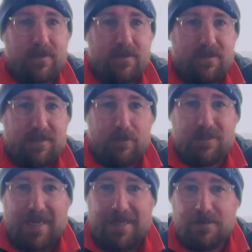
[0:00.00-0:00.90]
still
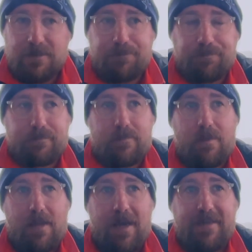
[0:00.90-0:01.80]
stands,
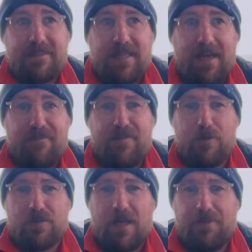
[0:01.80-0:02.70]
and it's that it
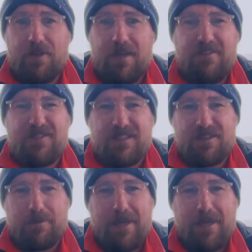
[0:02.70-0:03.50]
feels like the lift system